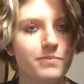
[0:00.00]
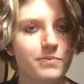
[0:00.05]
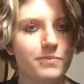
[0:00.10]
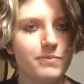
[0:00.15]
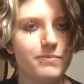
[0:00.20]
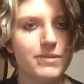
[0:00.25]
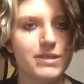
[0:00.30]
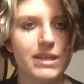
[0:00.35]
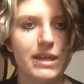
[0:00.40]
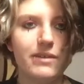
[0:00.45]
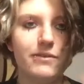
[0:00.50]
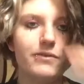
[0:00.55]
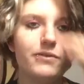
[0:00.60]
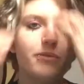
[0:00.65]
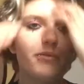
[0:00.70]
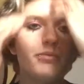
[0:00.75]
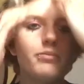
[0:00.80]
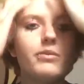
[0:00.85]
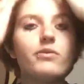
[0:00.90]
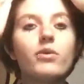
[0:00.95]
safe
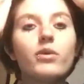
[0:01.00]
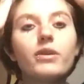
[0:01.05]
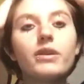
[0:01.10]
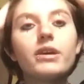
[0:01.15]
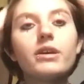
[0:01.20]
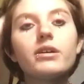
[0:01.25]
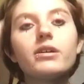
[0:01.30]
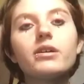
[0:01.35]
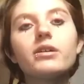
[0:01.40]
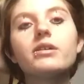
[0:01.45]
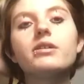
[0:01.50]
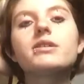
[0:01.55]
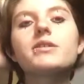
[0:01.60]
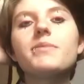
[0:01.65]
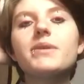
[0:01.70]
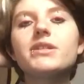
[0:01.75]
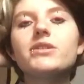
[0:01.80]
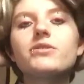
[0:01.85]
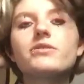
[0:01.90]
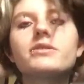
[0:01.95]
before the
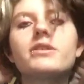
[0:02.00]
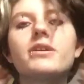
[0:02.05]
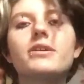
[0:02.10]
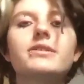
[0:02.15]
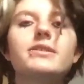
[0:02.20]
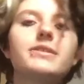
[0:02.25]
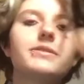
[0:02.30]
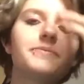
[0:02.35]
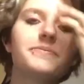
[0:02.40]
semester starts.